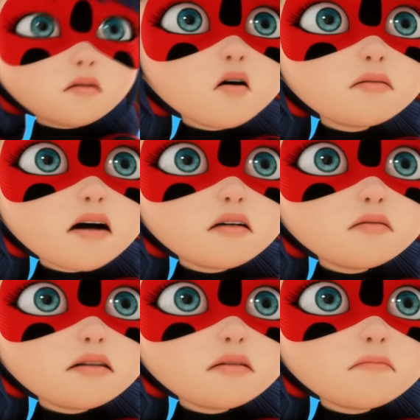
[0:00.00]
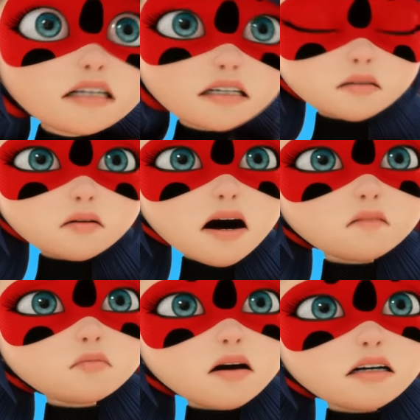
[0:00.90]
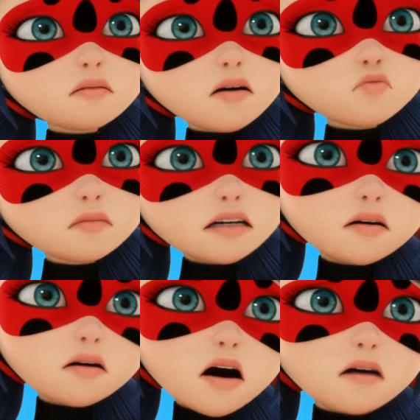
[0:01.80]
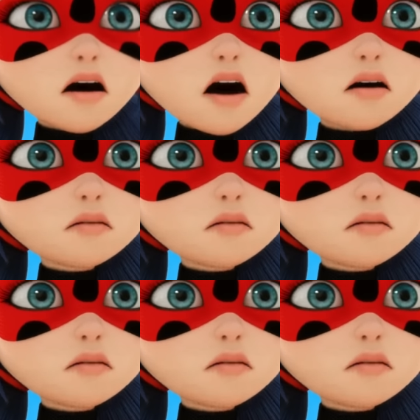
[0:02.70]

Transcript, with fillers: knows that she was Queen Bee. Everyone, including Hawkmoth.